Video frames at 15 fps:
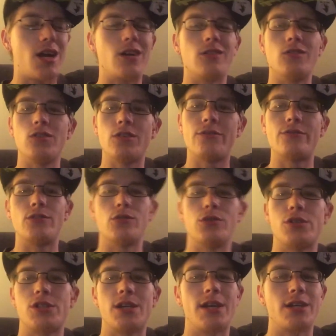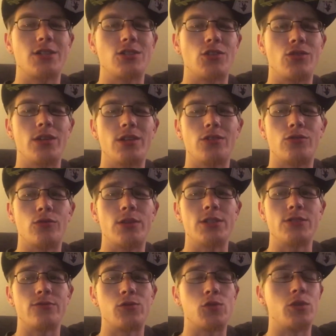I love Dworshack. It's a great little
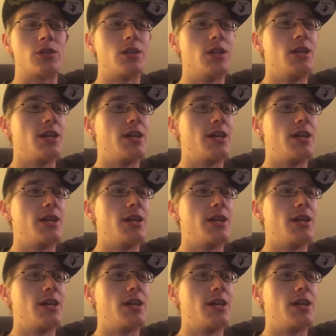reservoir.